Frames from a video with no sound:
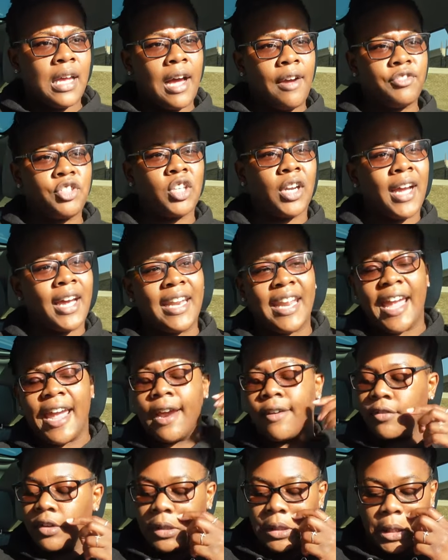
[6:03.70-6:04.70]
I've tried
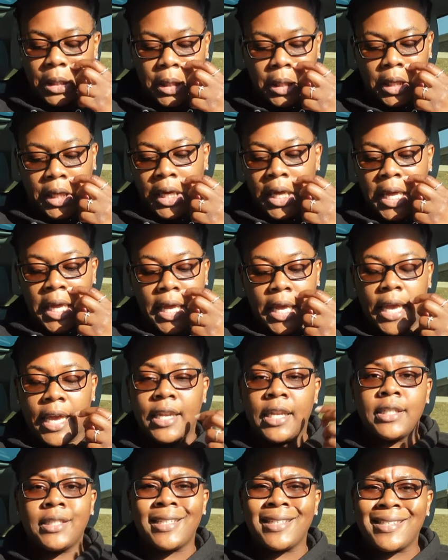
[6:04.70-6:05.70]
everything.
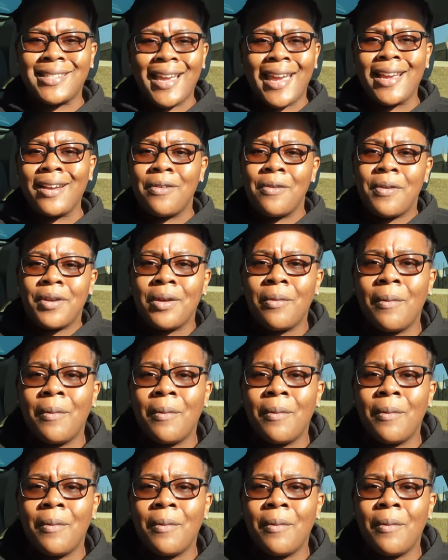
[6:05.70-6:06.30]
And it just ain't going